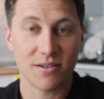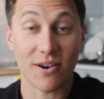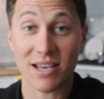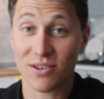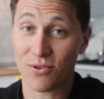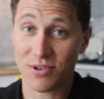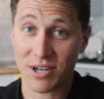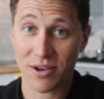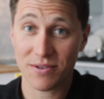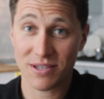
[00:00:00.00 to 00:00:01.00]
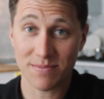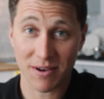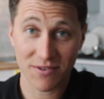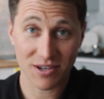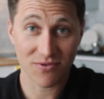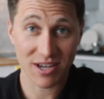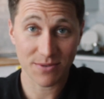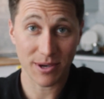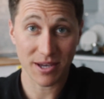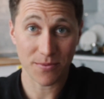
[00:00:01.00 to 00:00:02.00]
So as you already know, this is my first
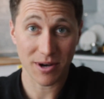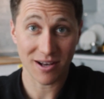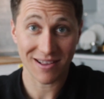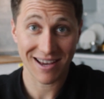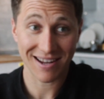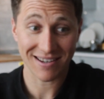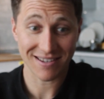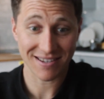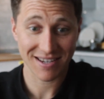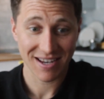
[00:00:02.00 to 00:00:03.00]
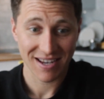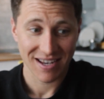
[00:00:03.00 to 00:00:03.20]
race week in a while, and